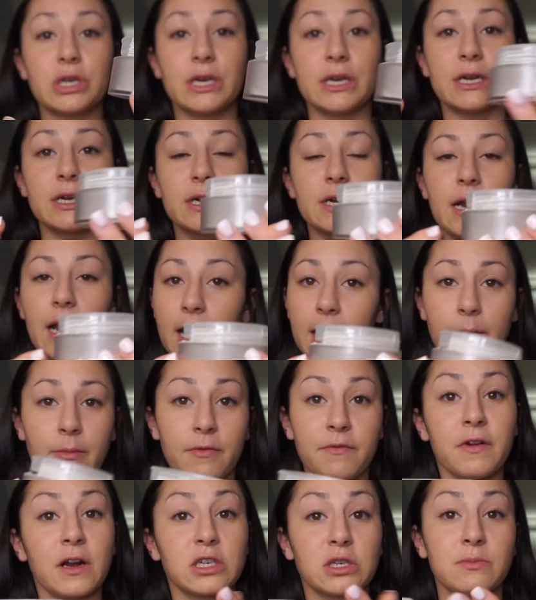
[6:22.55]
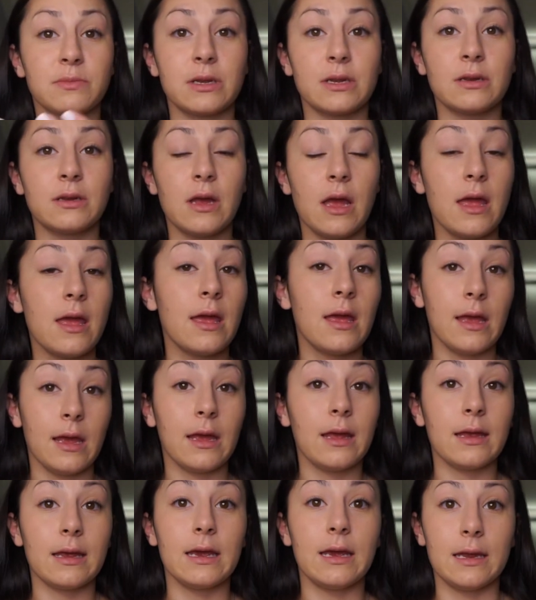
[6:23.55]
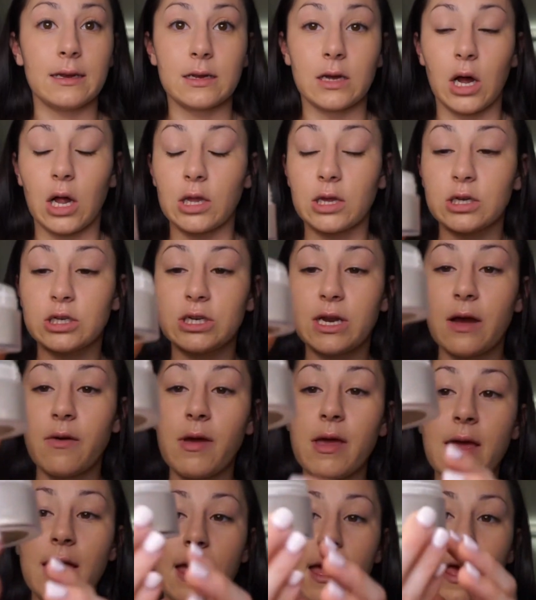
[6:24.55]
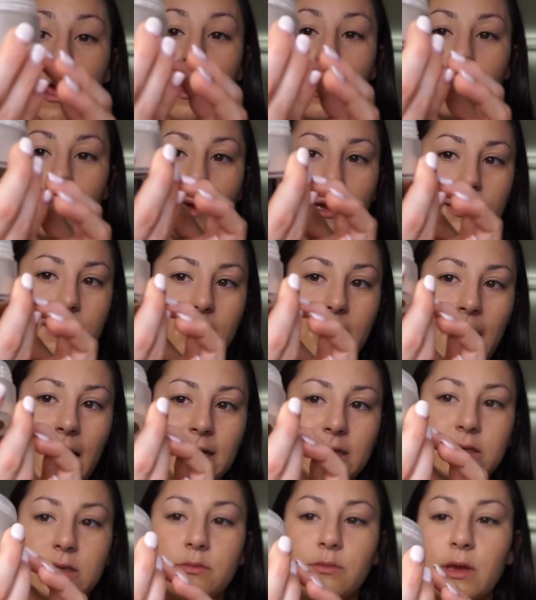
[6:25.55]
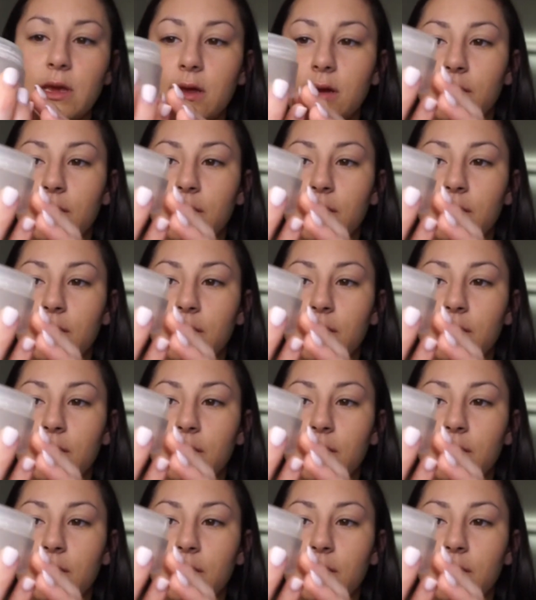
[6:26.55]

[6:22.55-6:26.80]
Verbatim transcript: year, and I'm a freshman in college now, and it's lasted me,